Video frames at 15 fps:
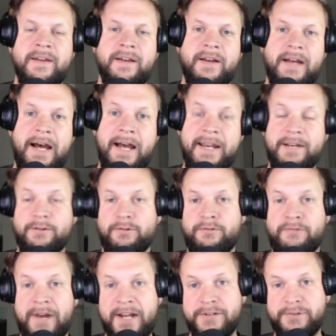and it
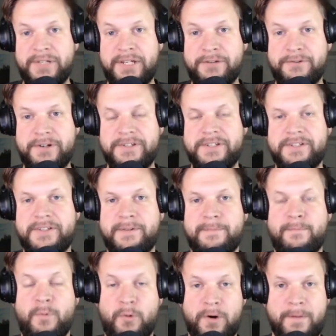gradually increases the
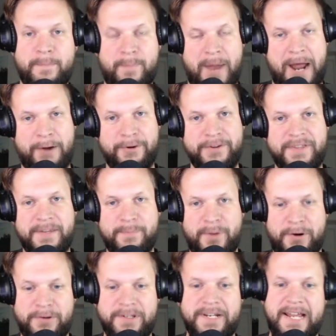more power the
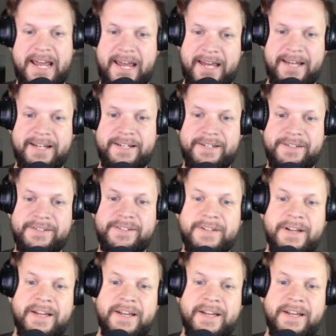opponent has.